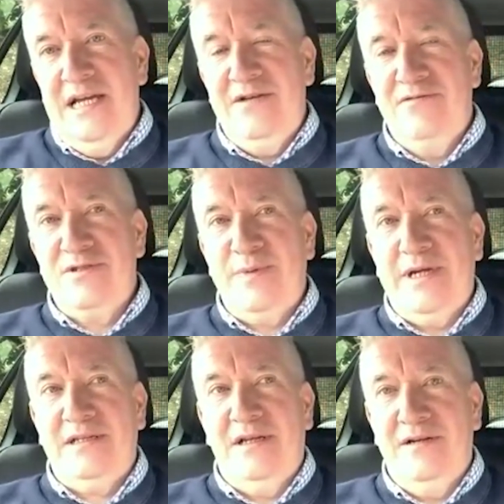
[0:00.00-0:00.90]
in
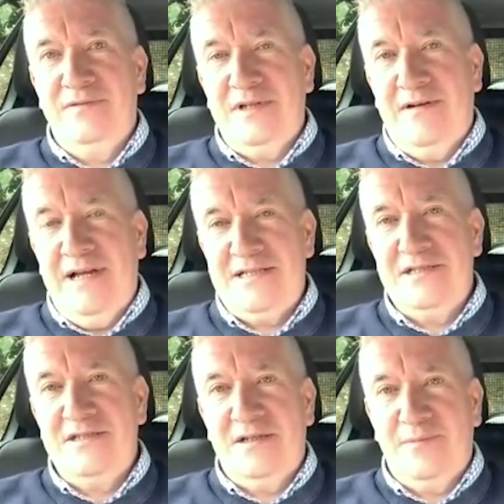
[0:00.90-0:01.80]
respect of their
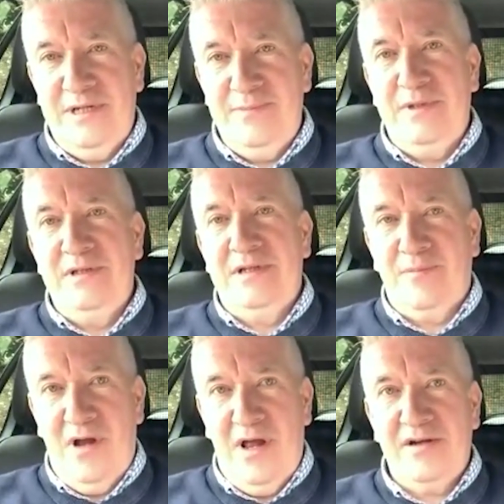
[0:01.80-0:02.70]
assets, their people, their
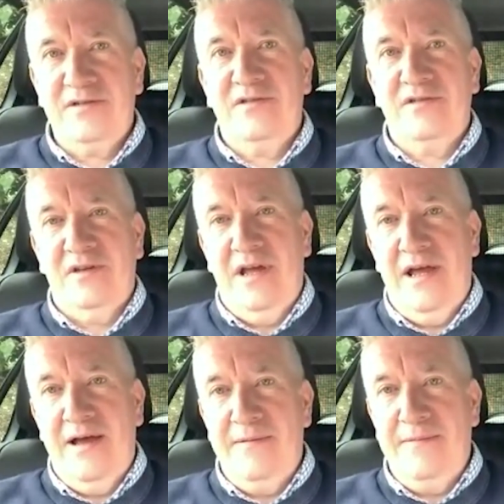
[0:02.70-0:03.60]
products,
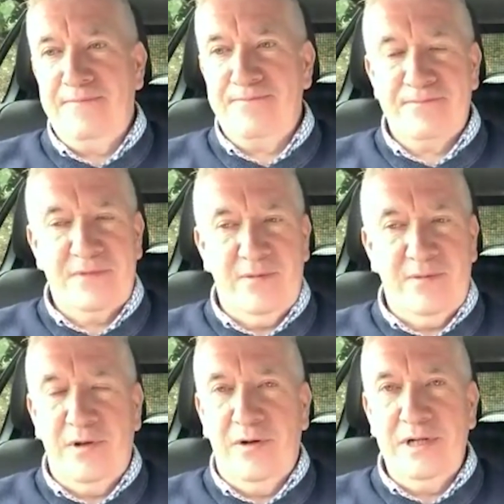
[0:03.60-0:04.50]
their
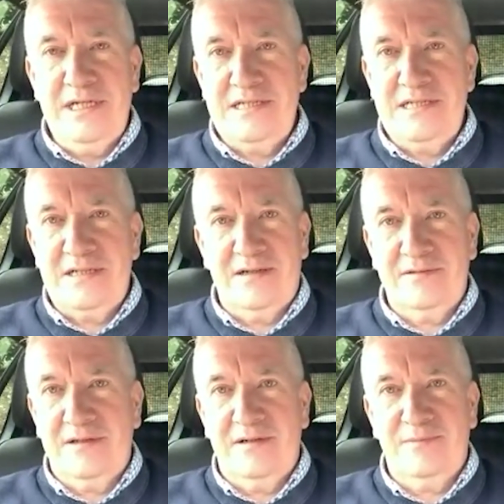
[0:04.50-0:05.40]
employees,
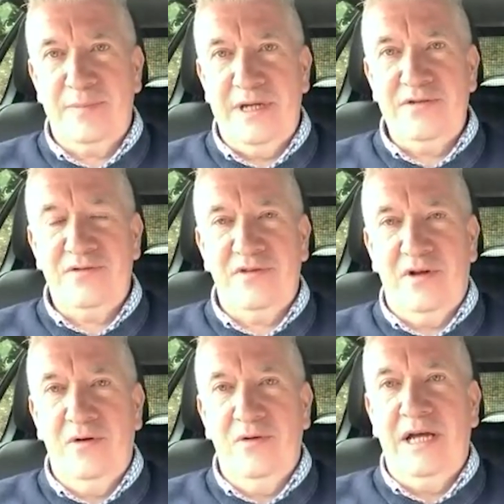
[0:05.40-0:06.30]
their patrons,
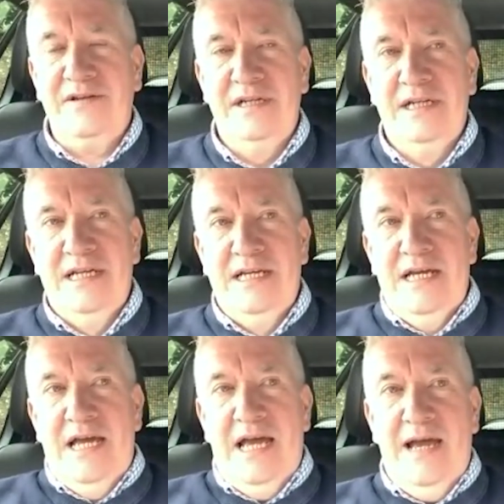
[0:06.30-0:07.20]
the whole lot.
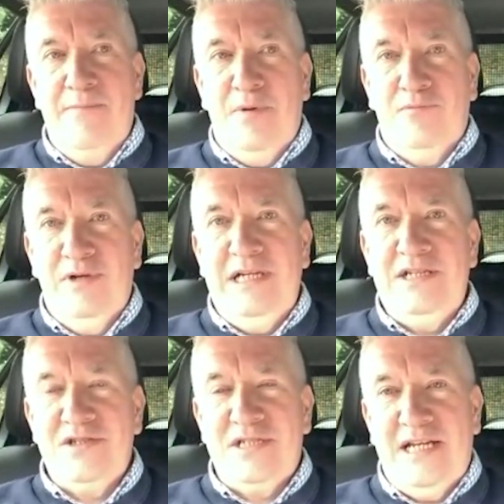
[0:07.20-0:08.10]
But really
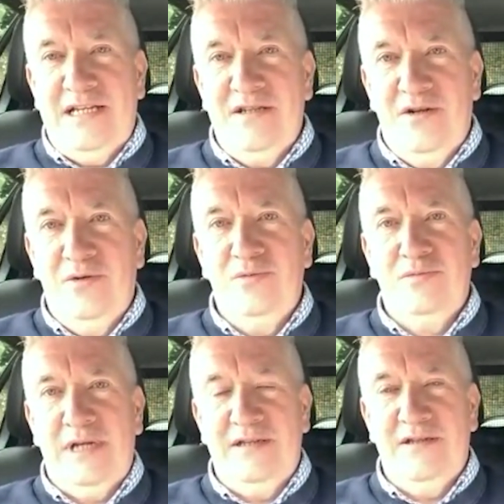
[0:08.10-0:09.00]
just getting to know
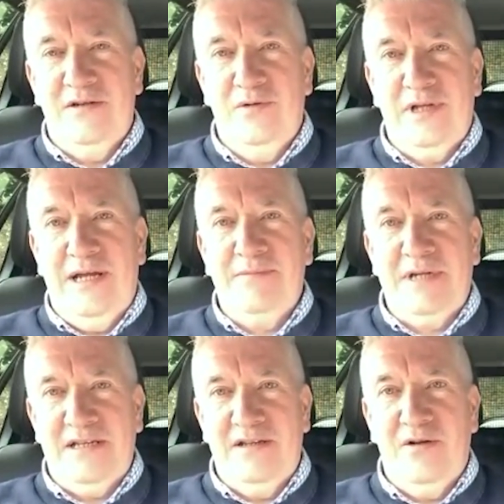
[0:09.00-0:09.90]
them,
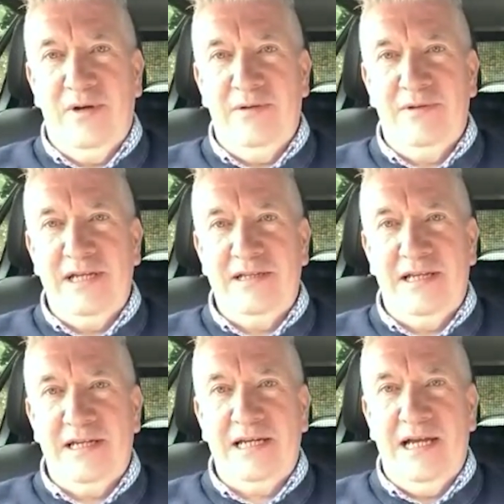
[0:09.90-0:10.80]
getting to know how they
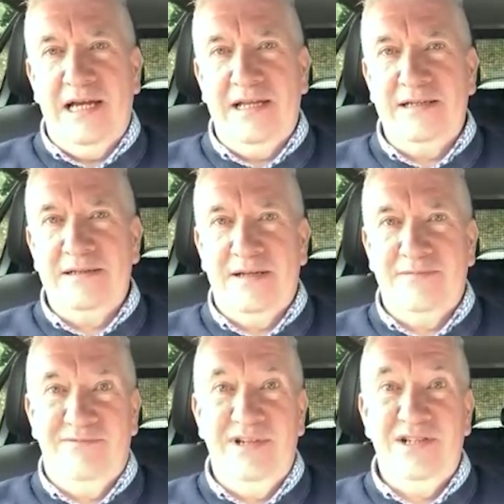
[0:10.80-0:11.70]
tick, and
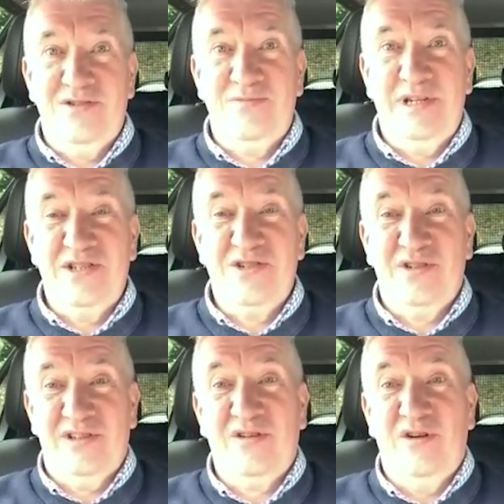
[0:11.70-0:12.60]
really just making sure
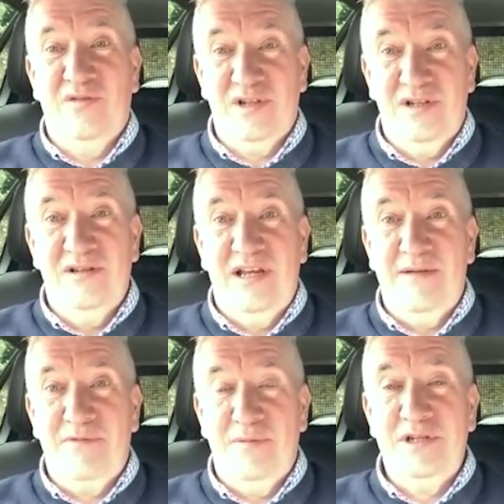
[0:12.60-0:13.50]
that they're covered
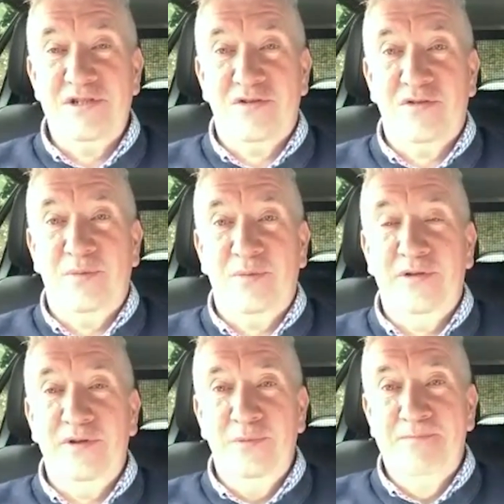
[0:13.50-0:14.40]
from an insurance point of
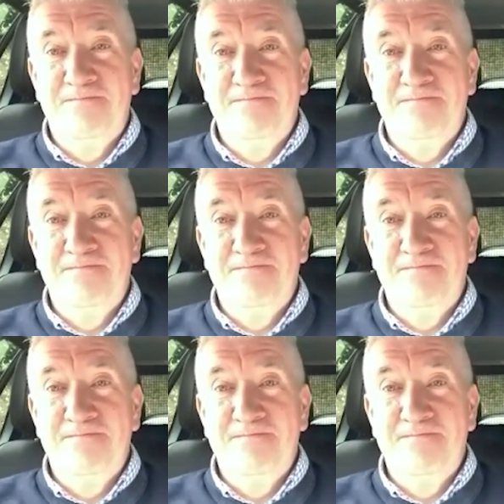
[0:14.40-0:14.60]
view.